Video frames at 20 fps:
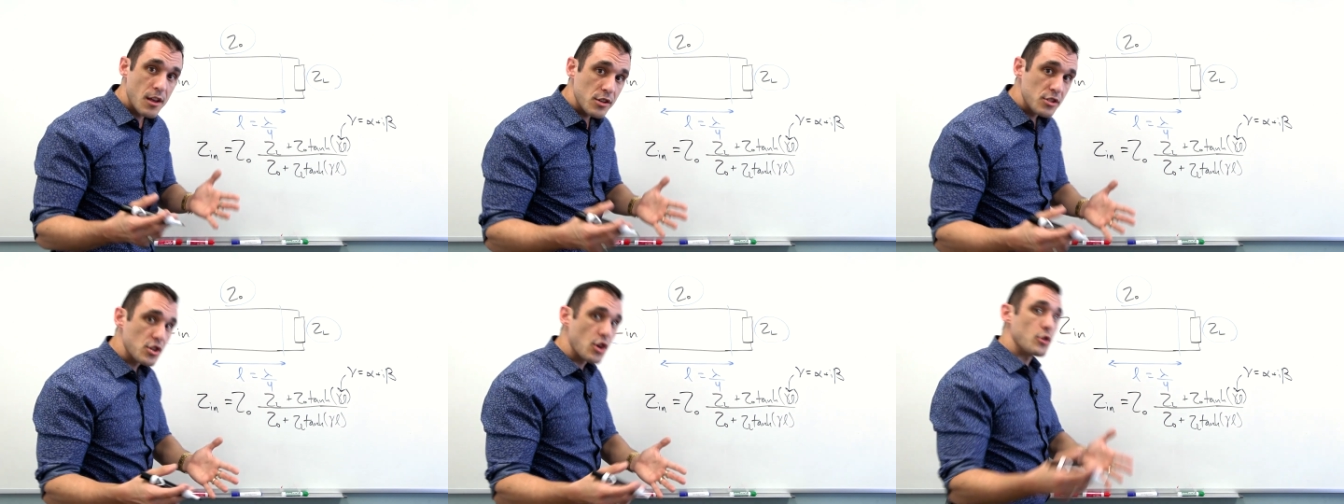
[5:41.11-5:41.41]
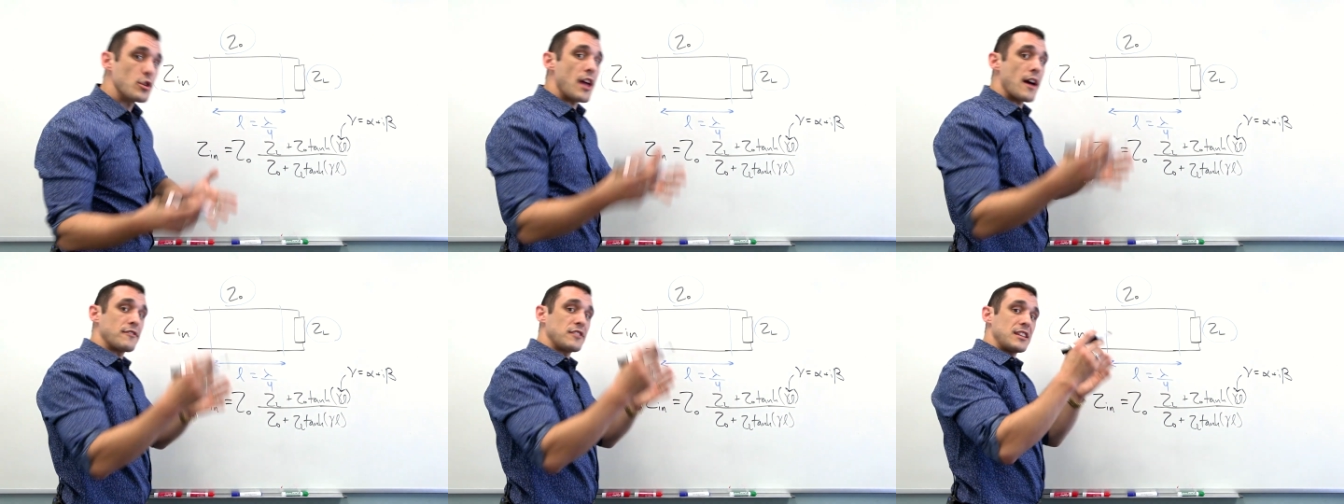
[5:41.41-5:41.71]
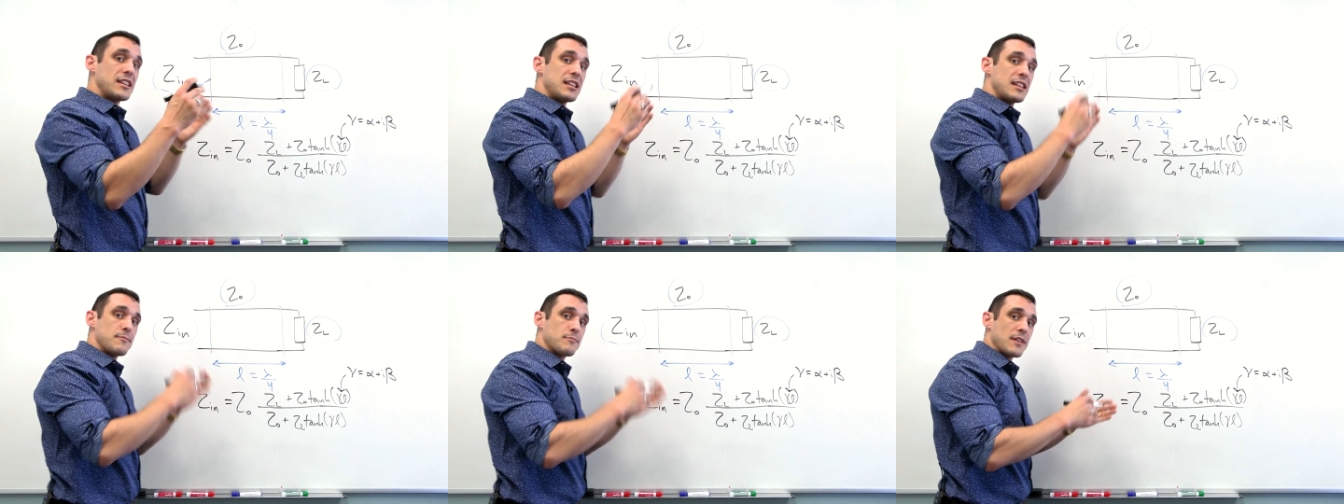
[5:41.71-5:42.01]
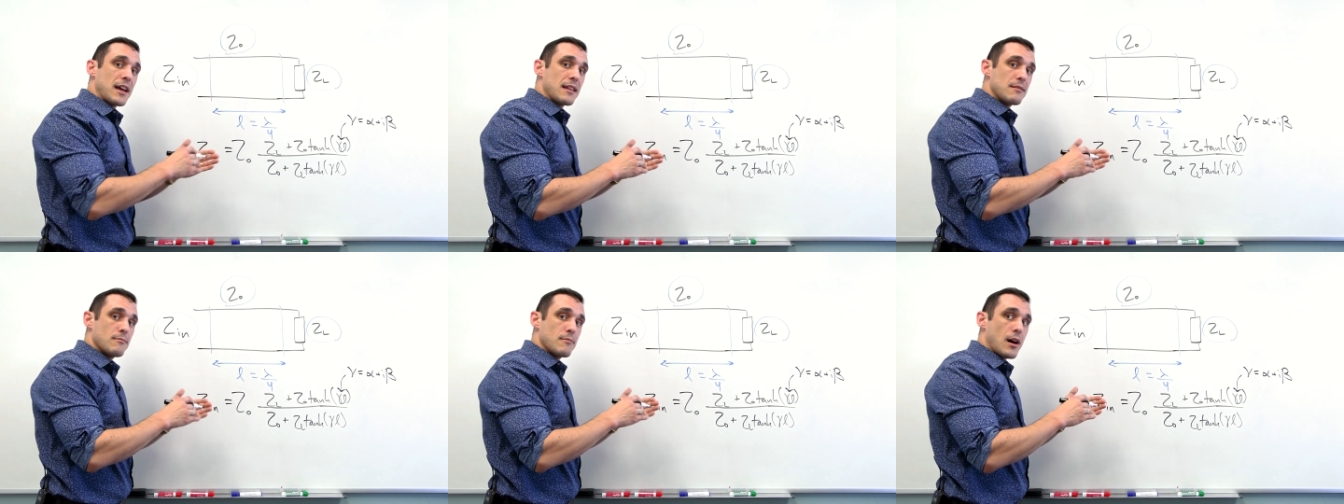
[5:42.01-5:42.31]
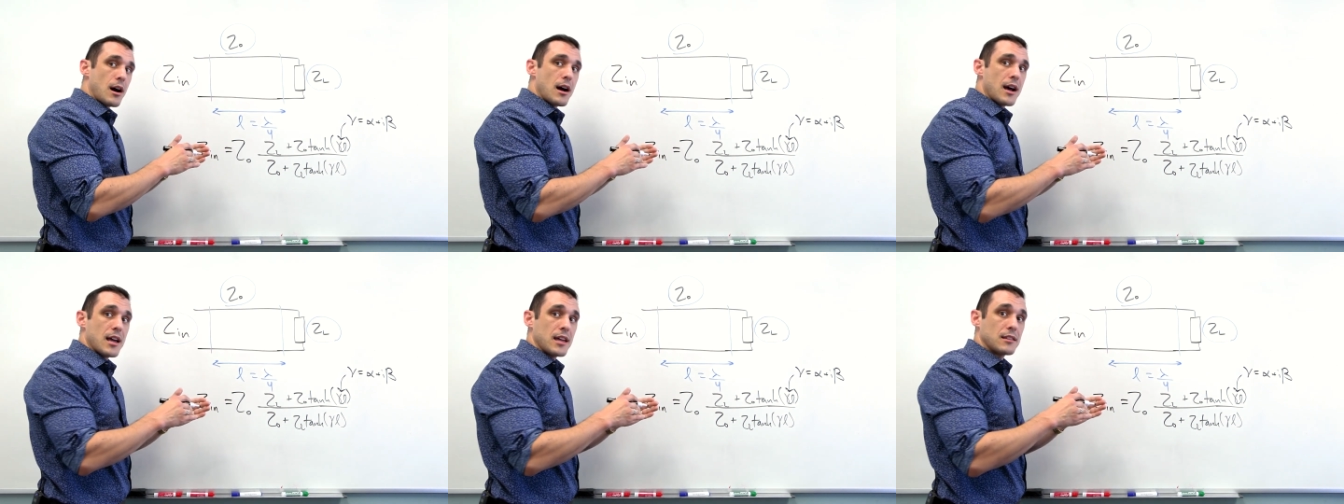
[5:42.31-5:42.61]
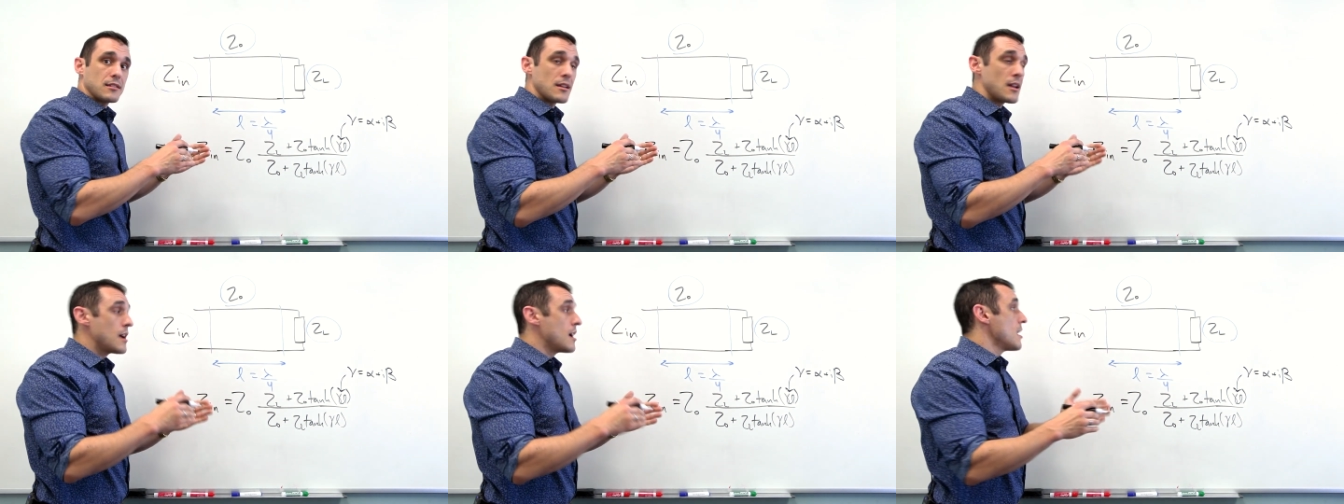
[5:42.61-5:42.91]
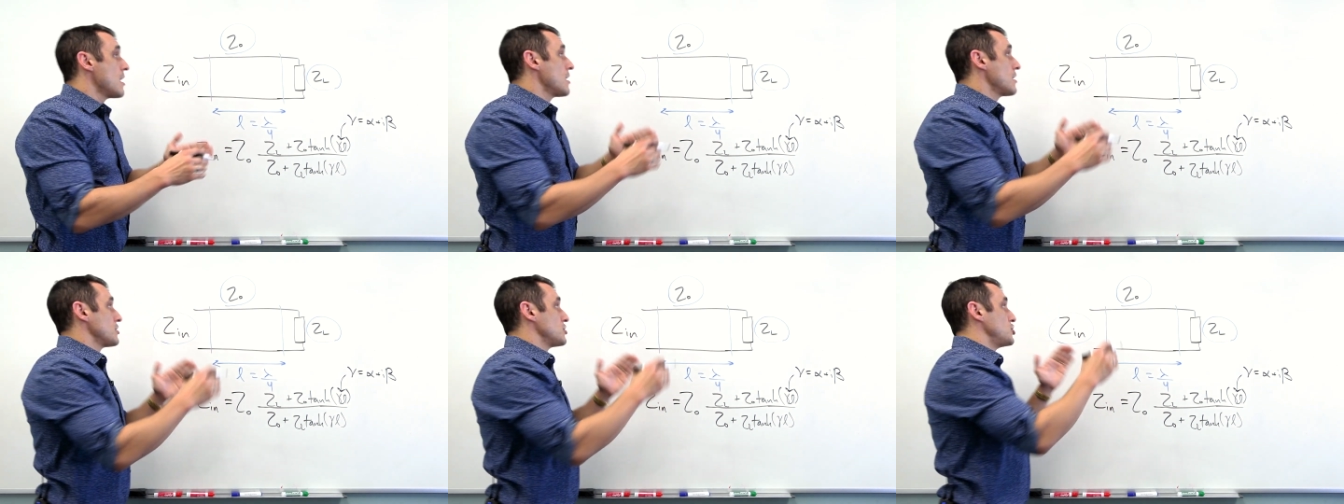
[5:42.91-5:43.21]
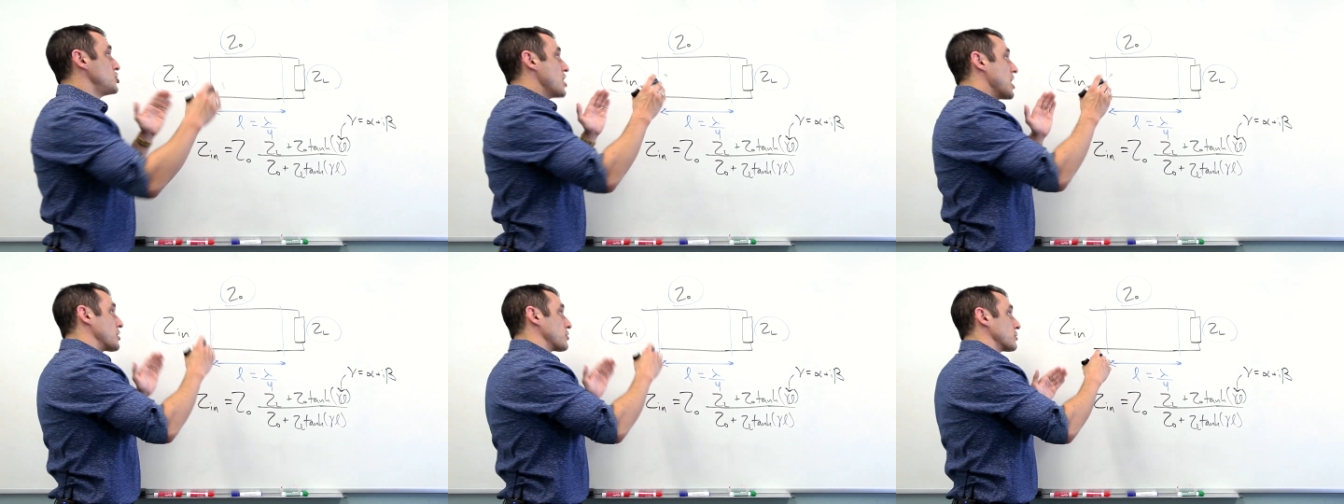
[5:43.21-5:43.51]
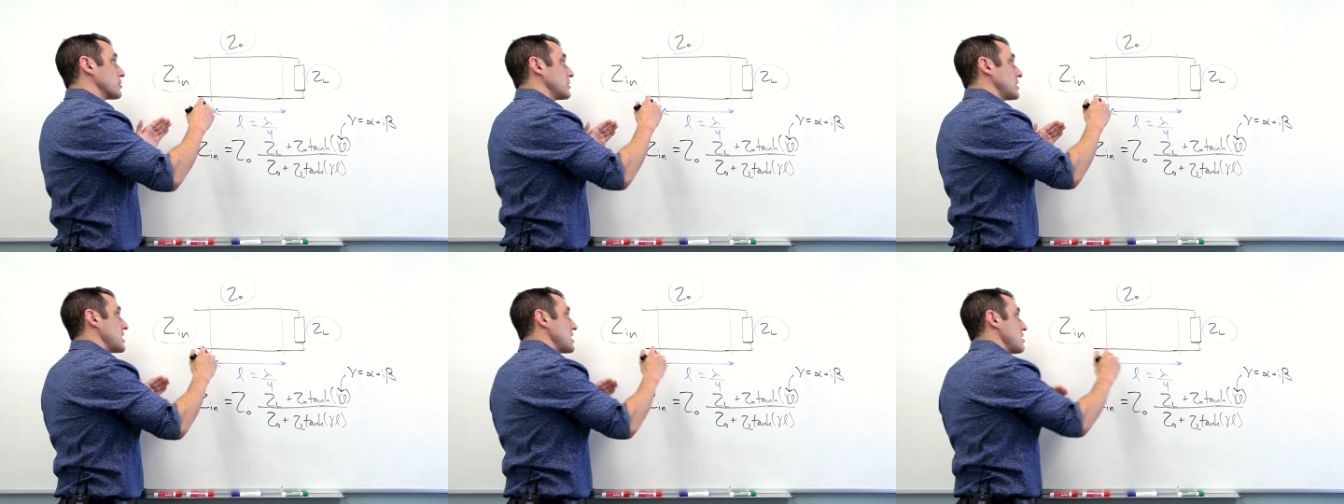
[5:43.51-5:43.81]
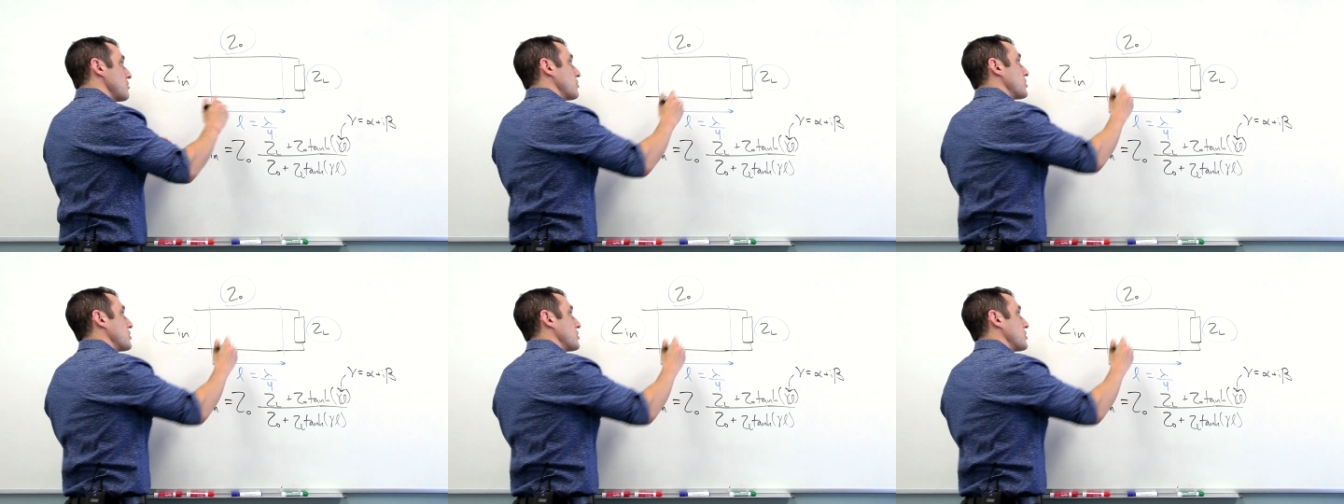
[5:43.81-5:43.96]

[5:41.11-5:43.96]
So you have to keep that in mind. Generally,